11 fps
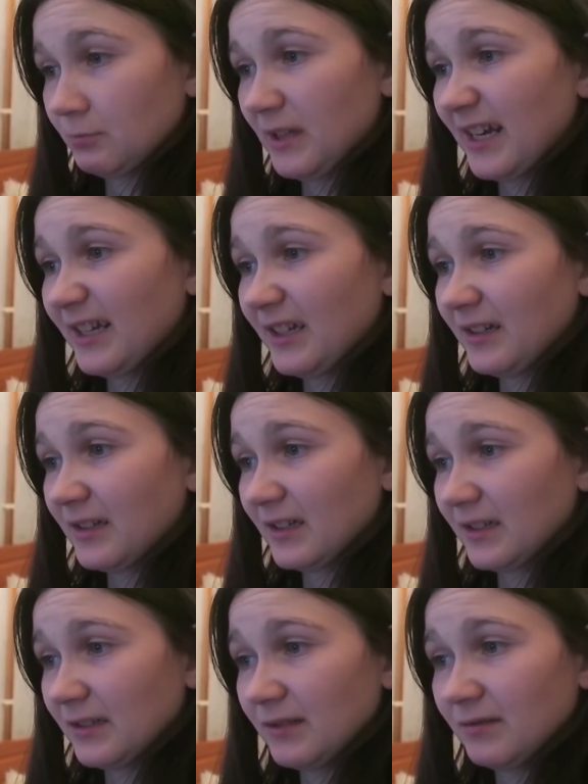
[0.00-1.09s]
planning,
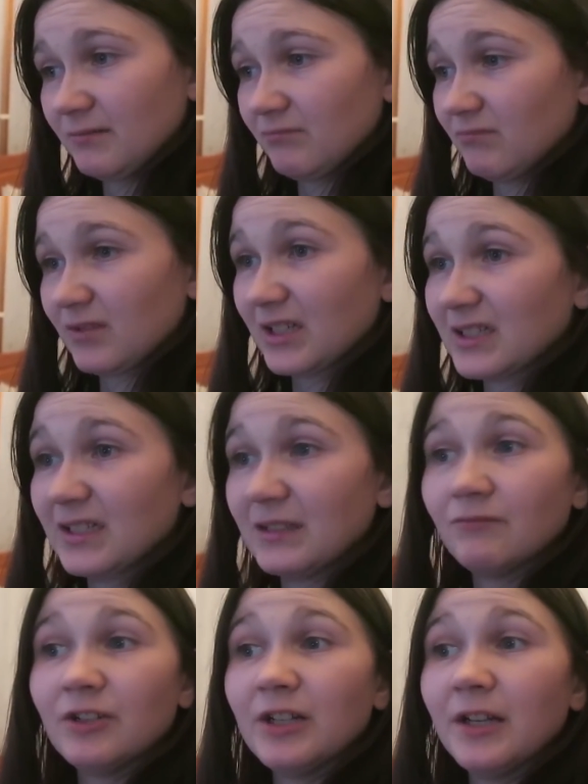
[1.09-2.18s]
and that's it
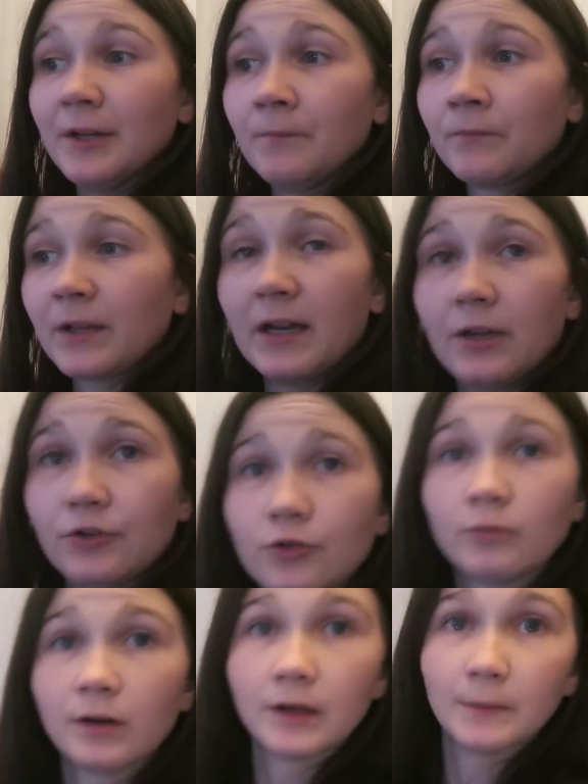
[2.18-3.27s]
really. And I
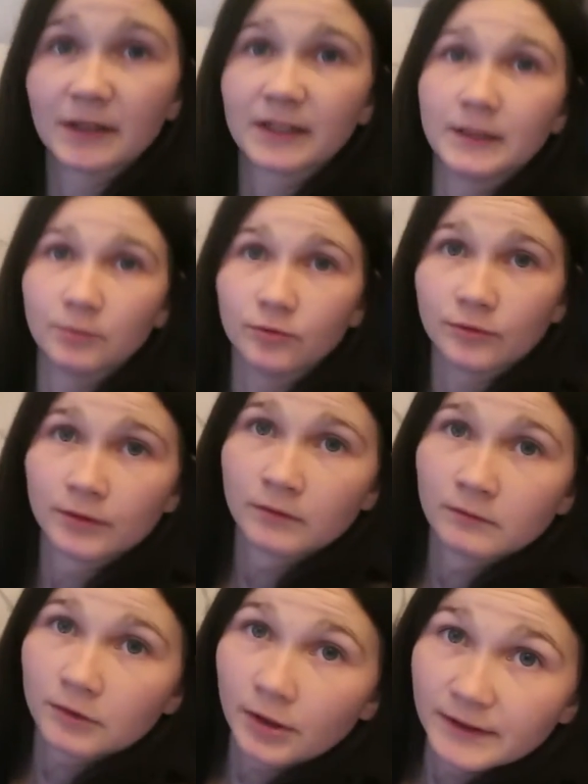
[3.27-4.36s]
do want to learn my keyboard.
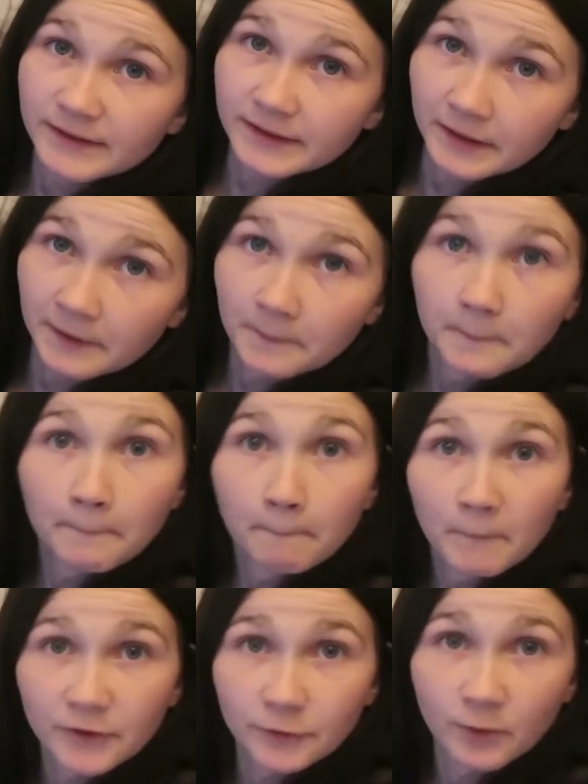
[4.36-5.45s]
You can't really see it,
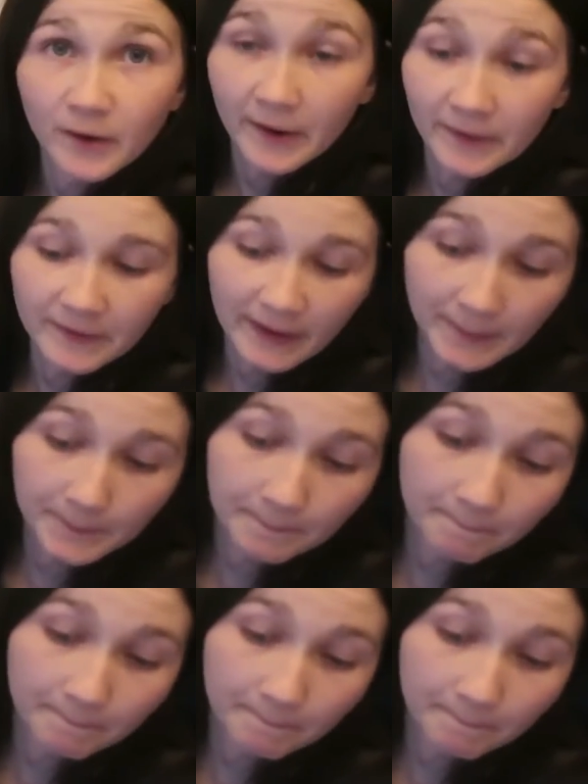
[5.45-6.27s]
but I do want to learn that.